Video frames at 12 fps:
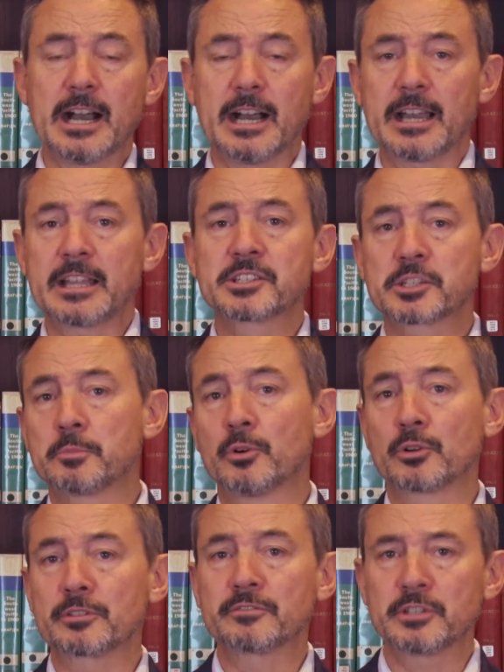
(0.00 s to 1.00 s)
in
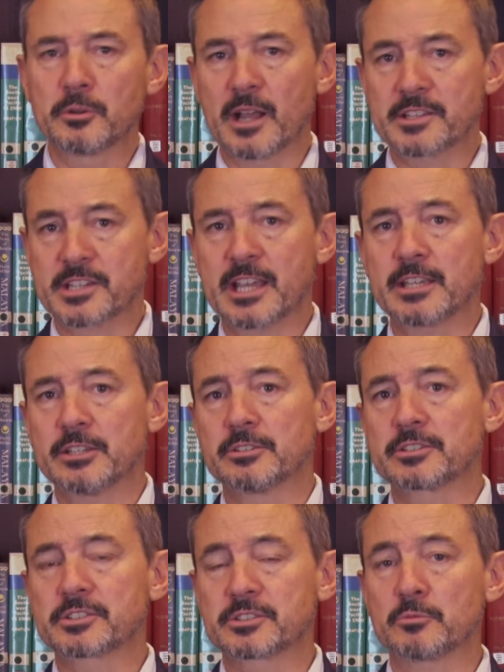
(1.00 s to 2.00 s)
support of US air
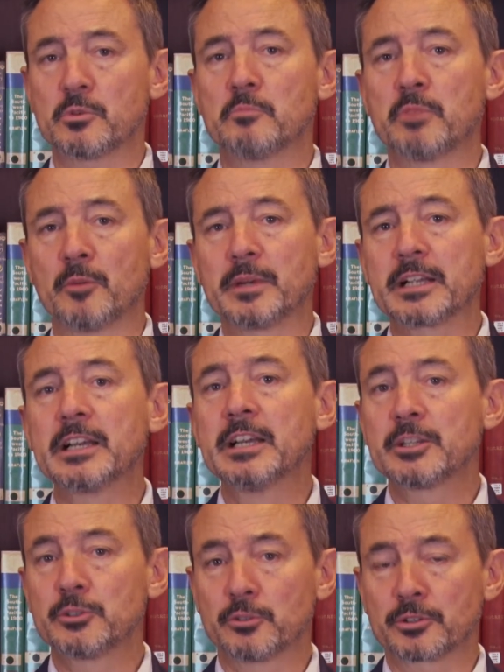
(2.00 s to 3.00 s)
units that were bombing
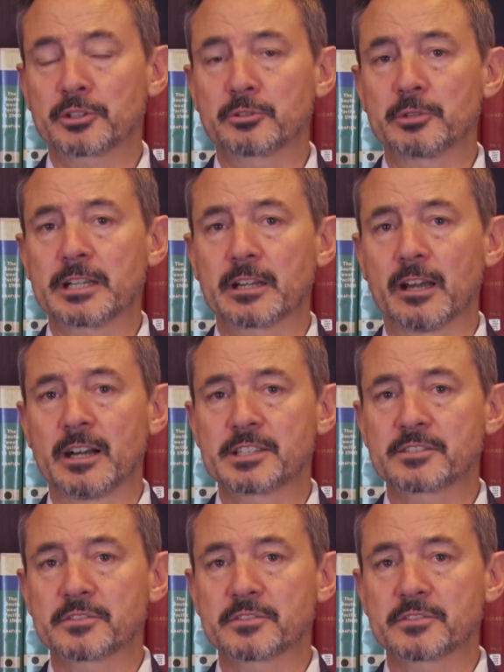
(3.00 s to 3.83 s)
North Korean lines of